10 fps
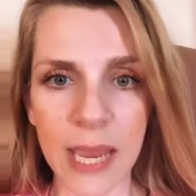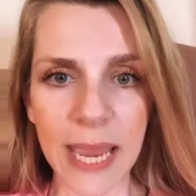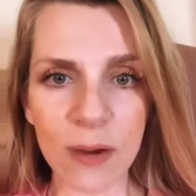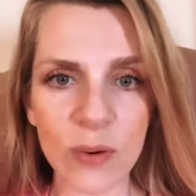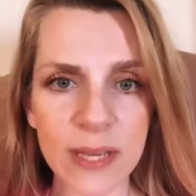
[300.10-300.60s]

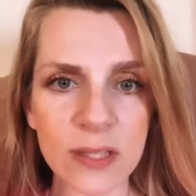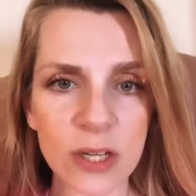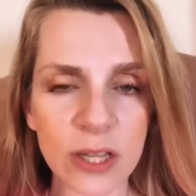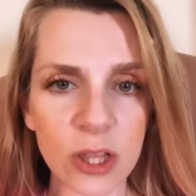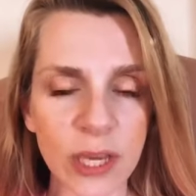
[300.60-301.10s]
And when I
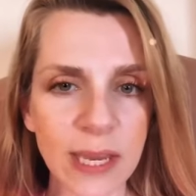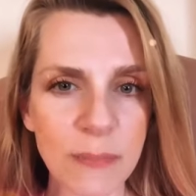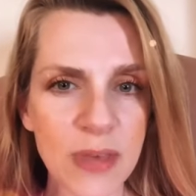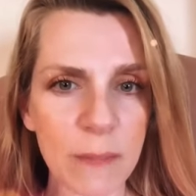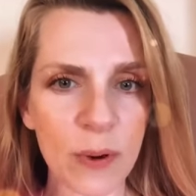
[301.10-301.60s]
started looking
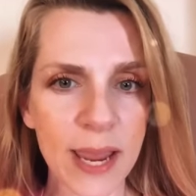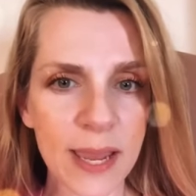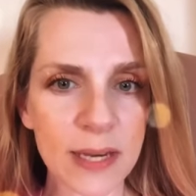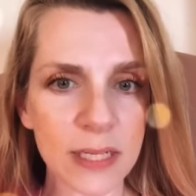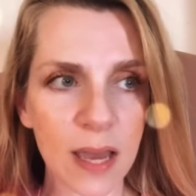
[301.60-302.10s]
up that
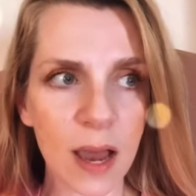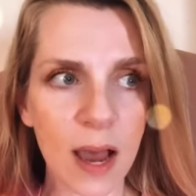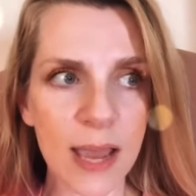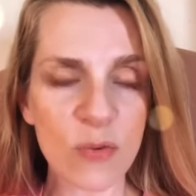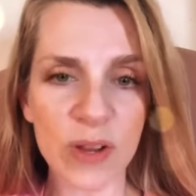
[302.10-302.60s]
brand,
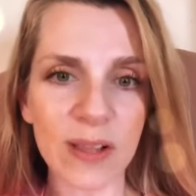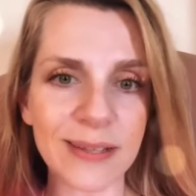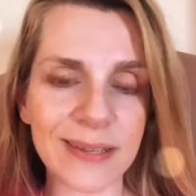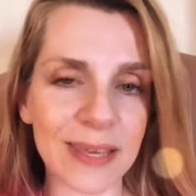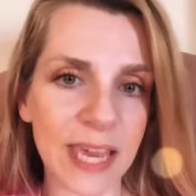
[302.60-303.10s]
I
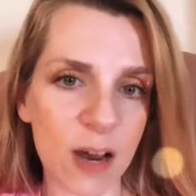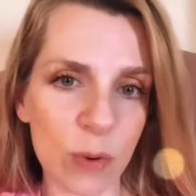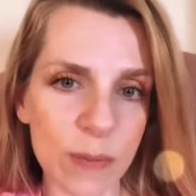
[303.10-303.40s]
realized the cowboy